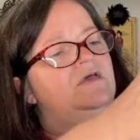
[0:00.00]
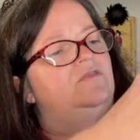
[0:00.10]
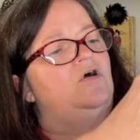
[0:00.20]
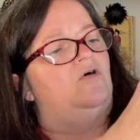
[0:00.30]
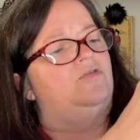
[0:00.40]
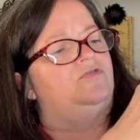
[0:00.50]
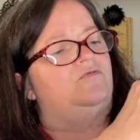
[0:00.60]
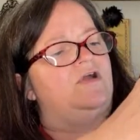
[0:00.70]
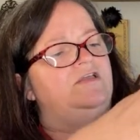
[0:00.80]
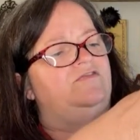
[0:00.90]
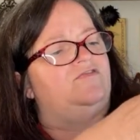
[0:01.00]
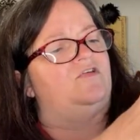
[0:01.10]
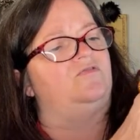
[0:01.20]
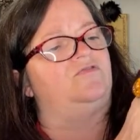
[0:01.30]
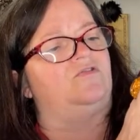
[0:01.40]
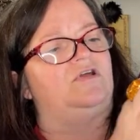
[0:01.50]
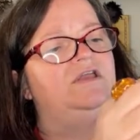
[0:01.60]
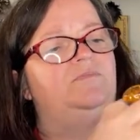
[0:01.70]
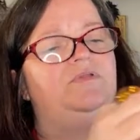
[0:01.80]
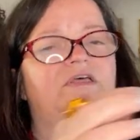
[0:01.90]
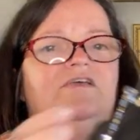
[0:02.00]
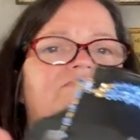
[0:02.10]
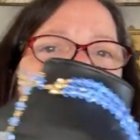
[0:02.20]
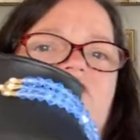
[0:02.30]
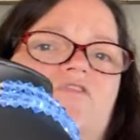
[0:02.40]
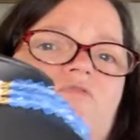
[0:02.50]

all the rhinestones are in place still